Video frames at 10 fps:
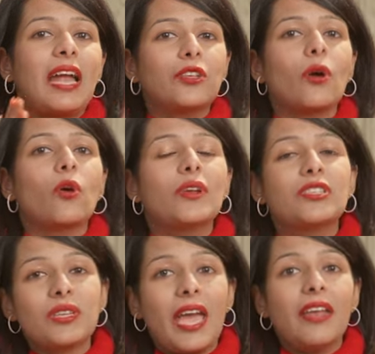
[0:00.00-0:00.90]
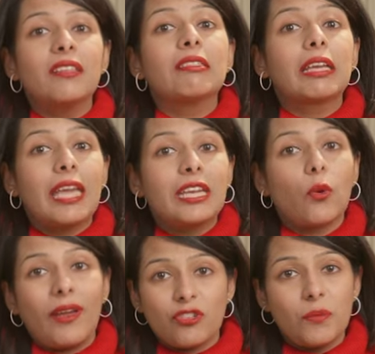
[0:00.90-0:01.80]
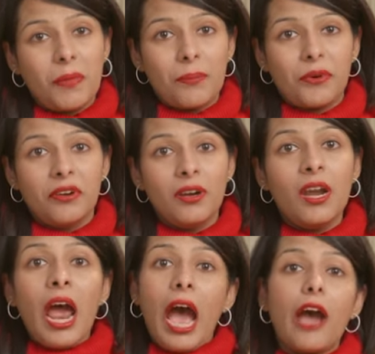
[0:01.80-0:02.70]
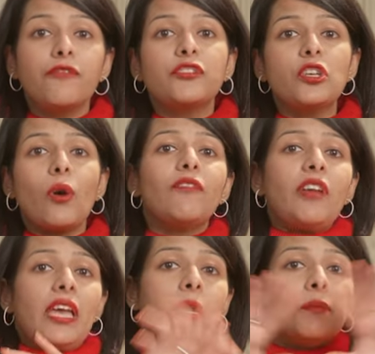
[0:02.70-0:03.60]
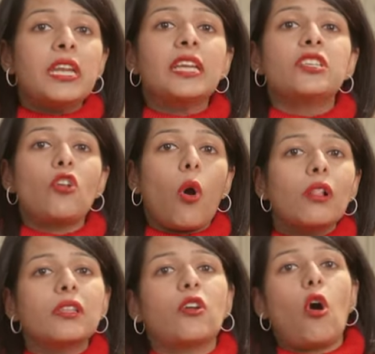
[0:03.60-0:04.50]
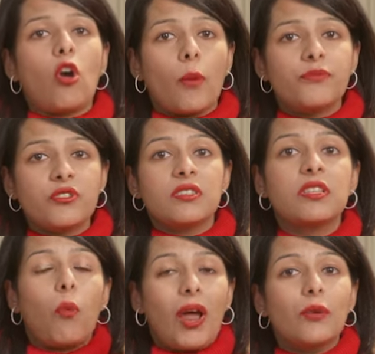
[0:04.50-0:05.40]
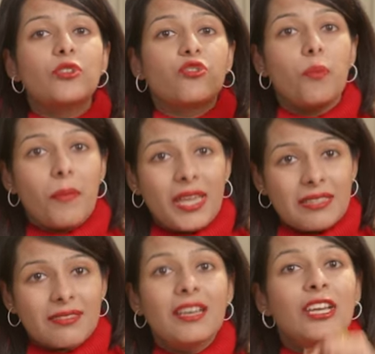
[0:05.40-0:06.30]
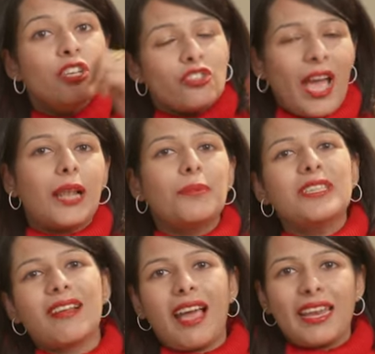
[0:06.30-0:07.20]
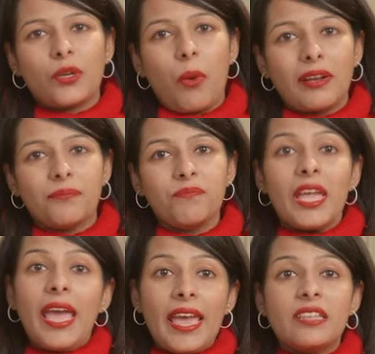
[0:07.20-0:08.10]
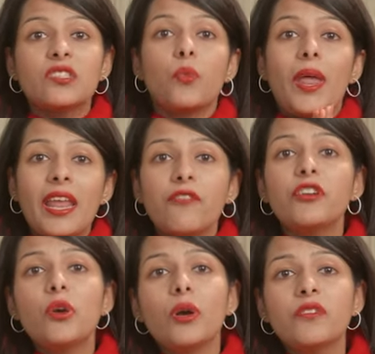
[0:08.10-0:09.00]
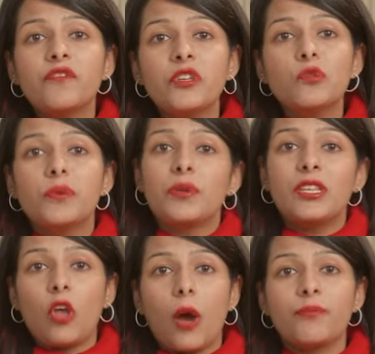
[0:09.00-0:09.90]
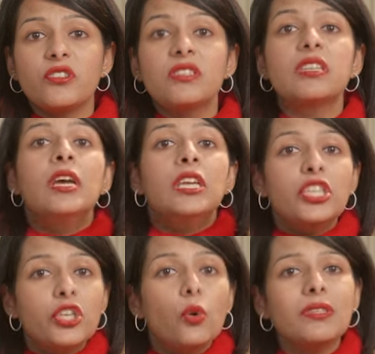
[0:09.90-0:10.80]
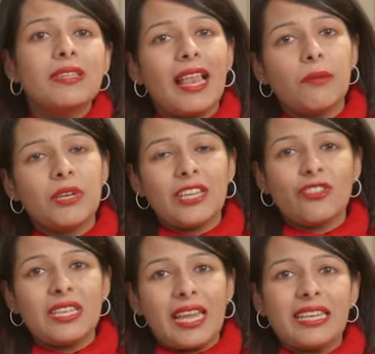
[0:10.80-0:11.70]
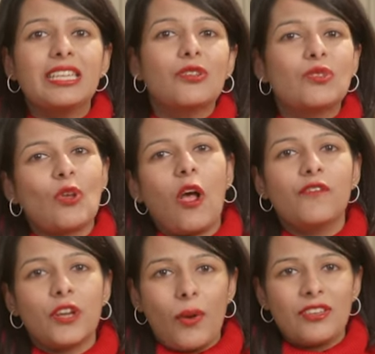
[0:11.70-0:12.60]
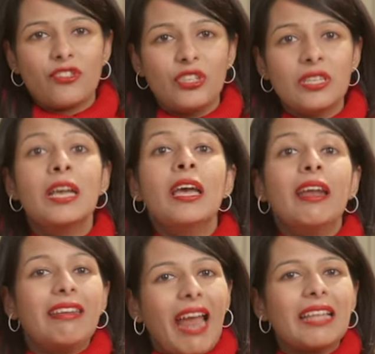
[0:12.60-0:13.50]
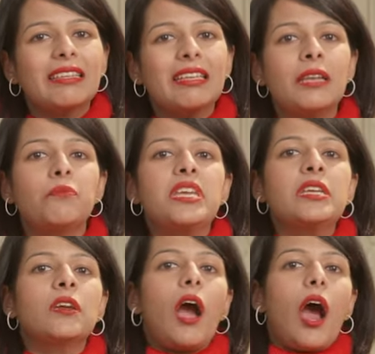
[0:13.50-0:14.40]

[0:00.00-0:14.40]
that you are going to get in the GATE question paper. After you have eliminated all the wrong options, the one which remains shall be the correct one. Hence, whenever you are confused between the options, use the elimination technique to solve the question. Rather than being